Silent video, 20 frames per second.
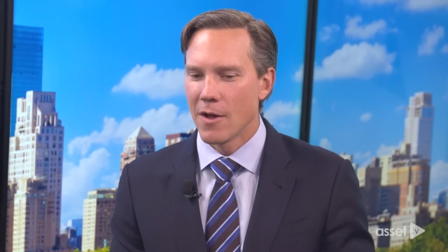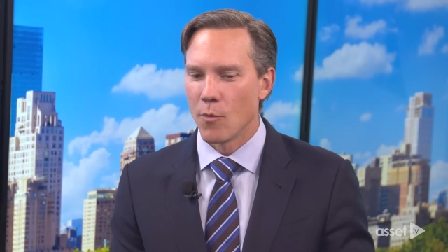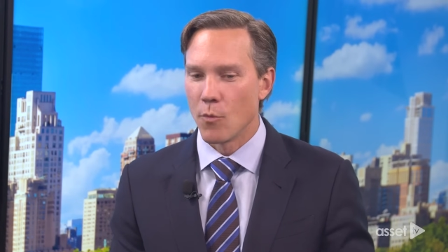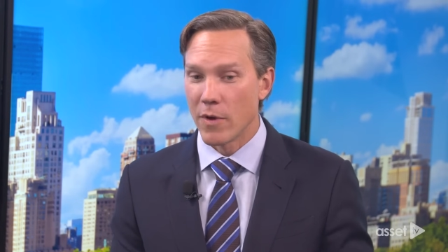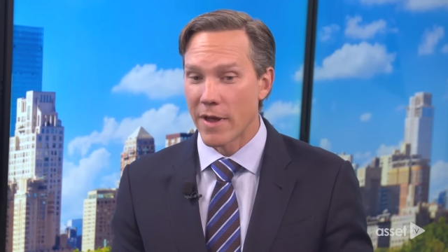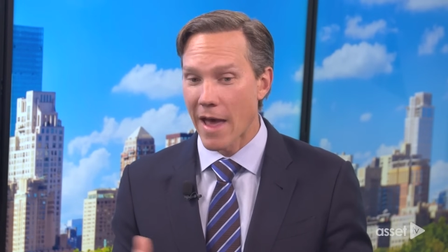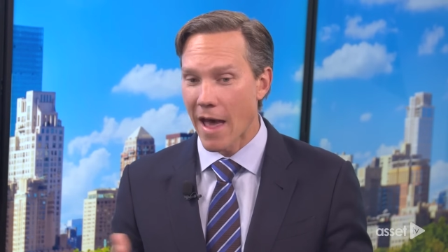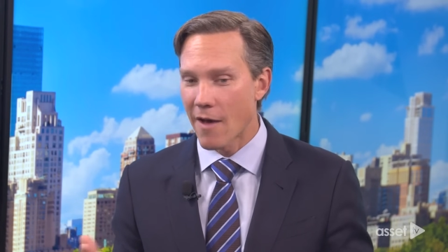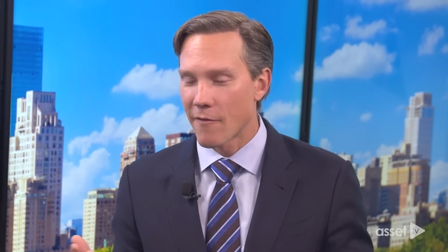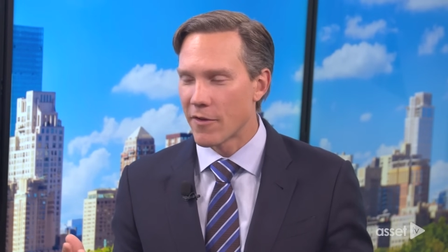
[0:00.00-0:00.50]

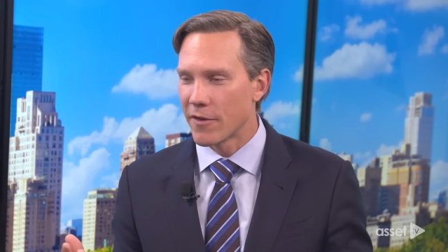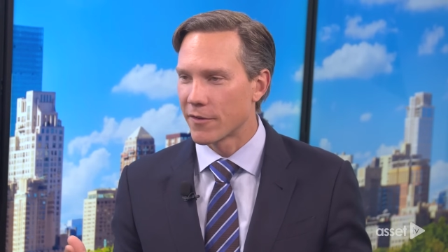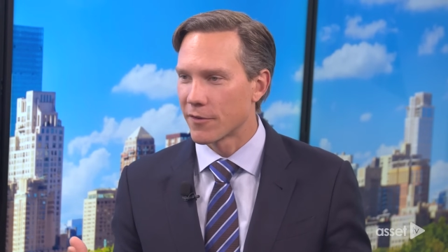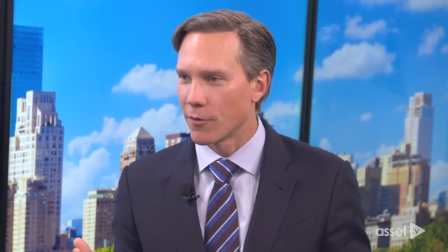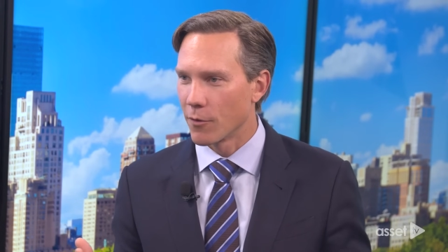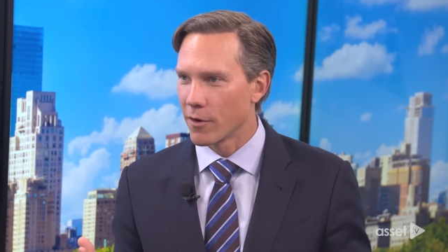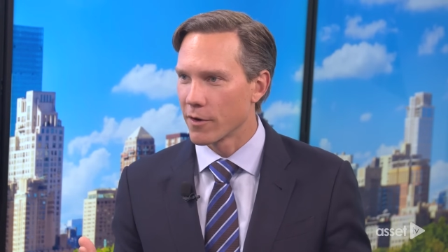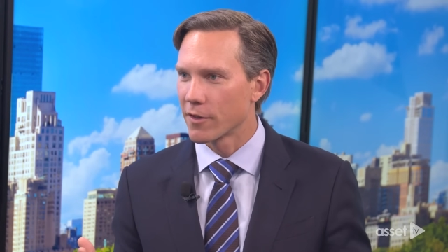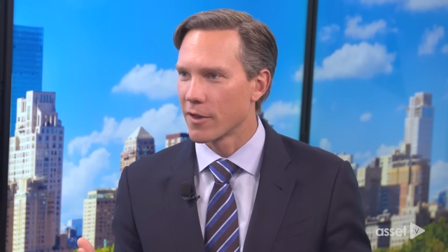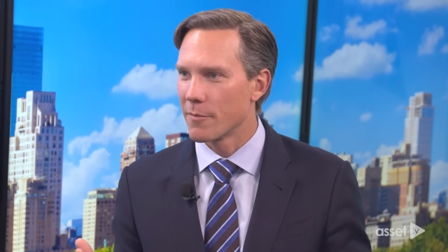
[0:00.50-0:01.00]
We have
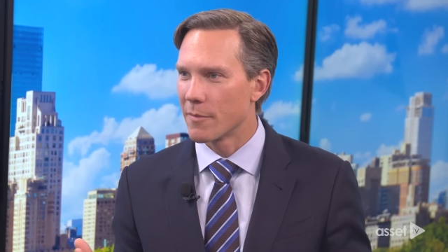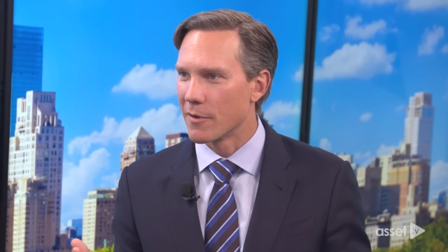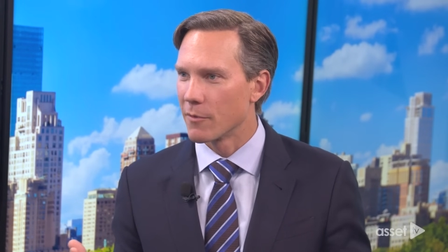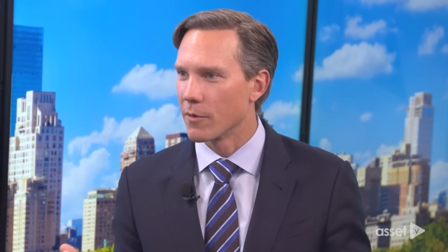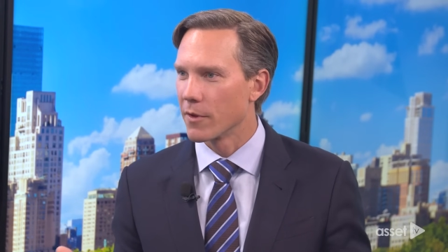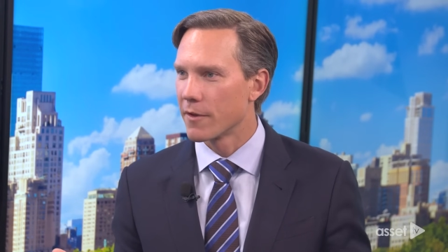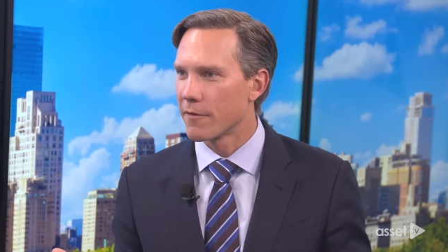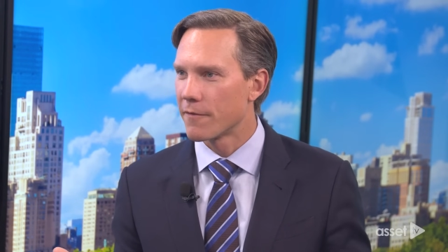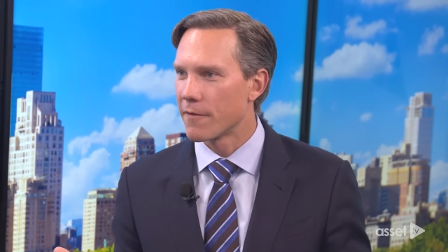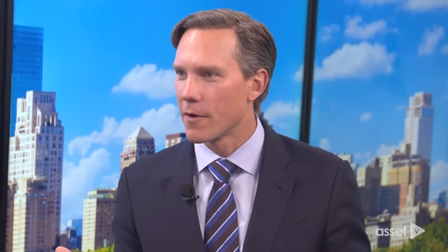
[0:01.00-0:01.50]
historically been
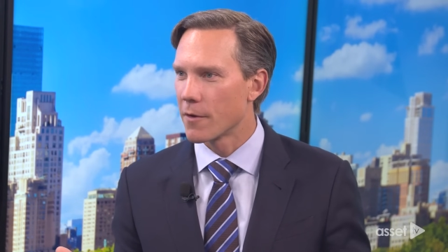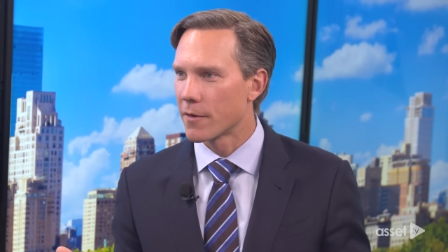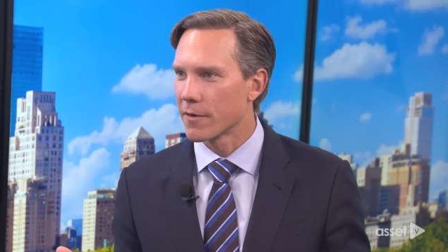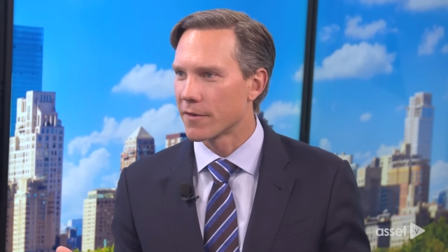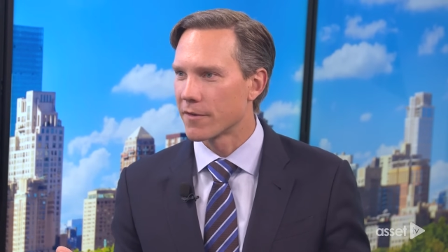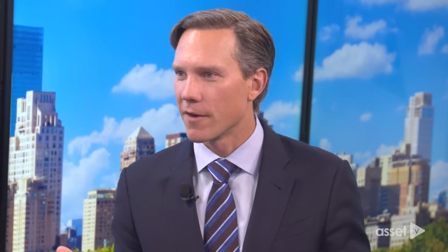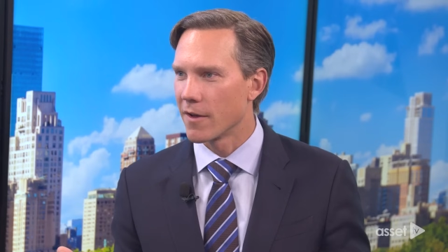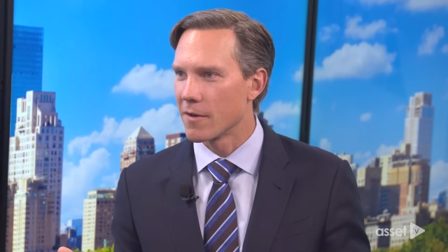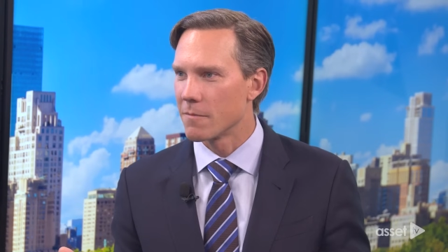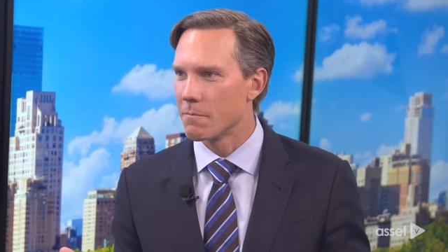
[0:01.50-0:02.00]
really
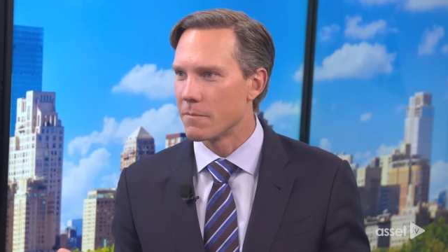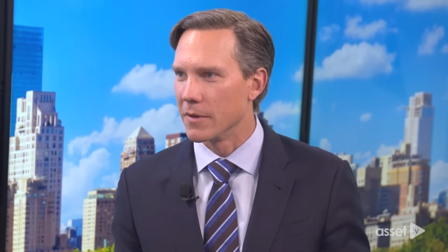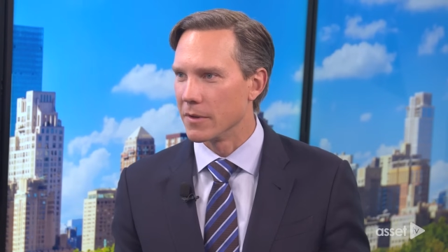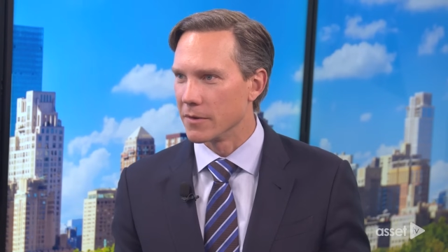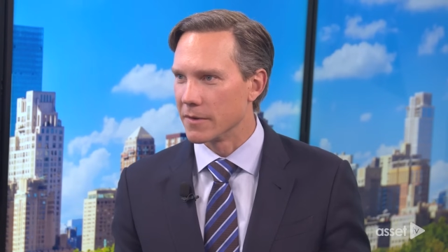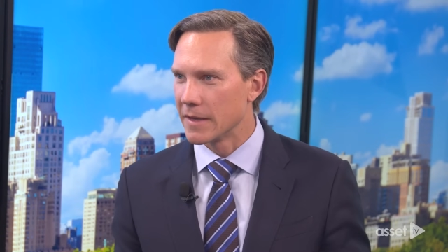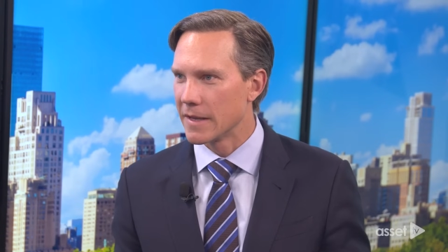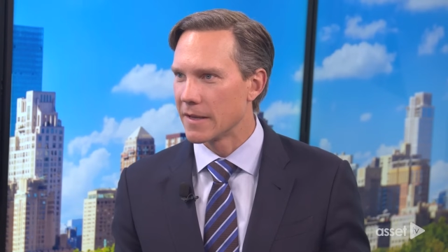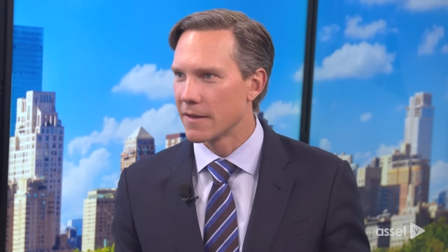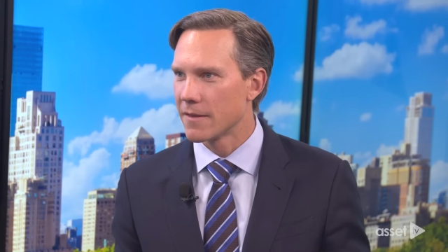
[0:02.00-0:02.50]
focused on
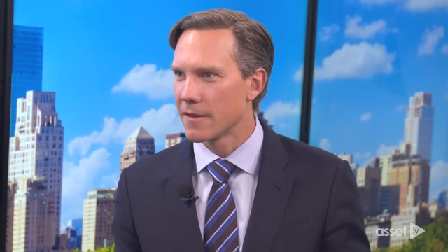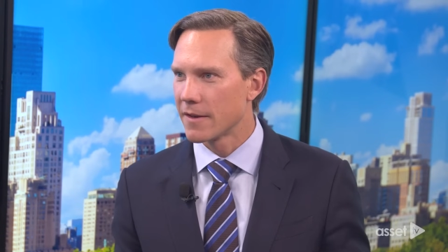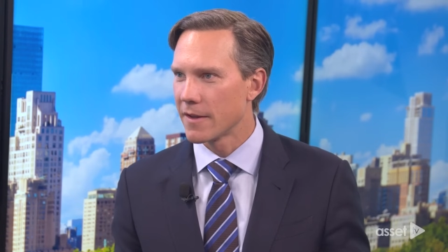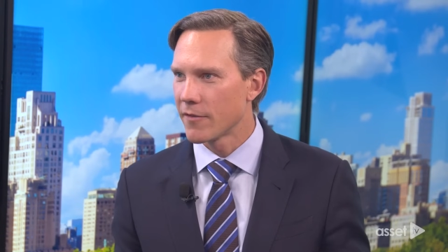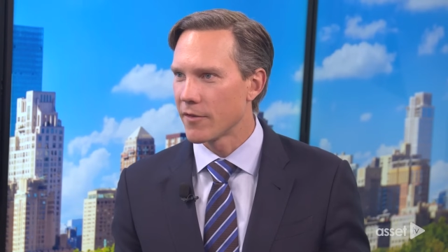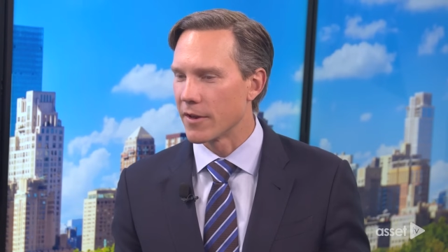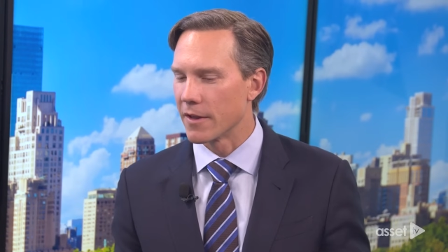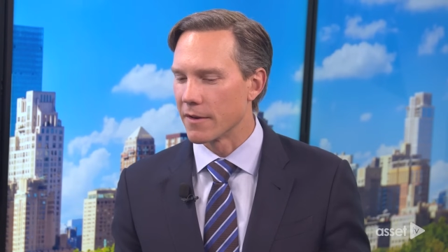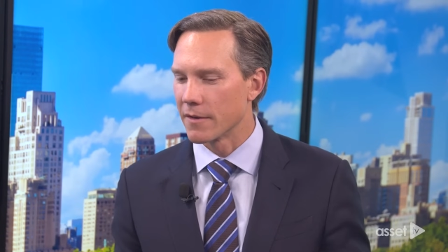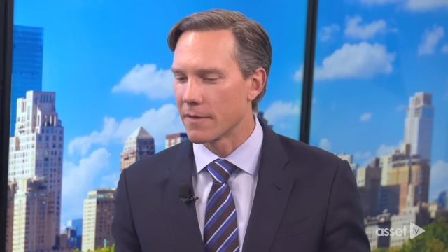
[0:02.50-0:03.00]
building the
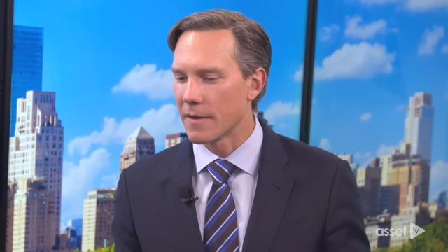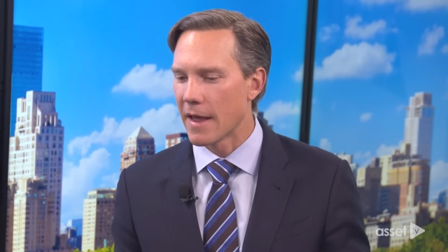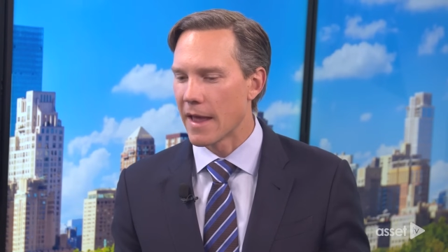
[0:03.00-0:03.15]
dividend.